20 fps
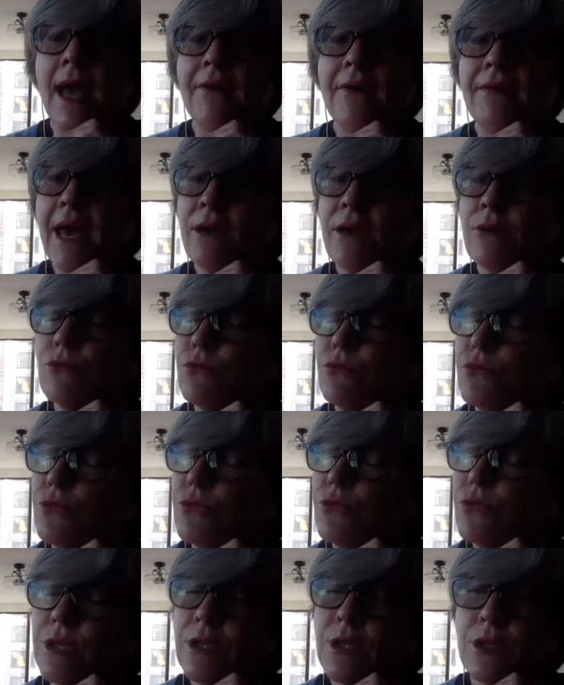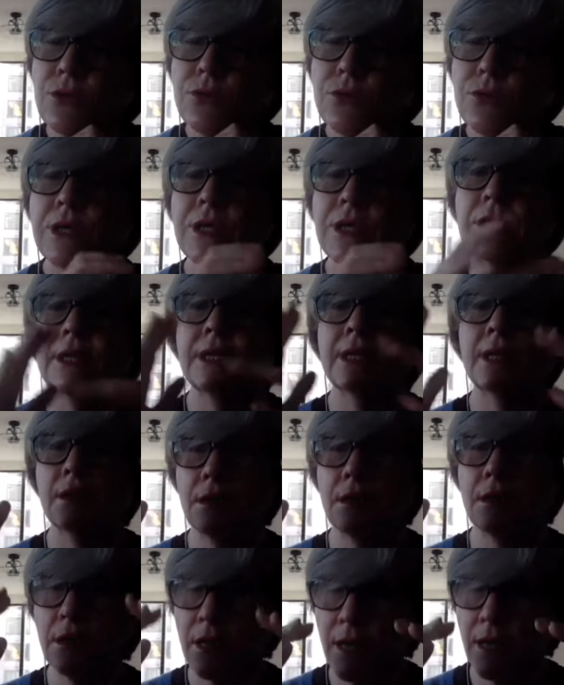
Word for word: and that really, really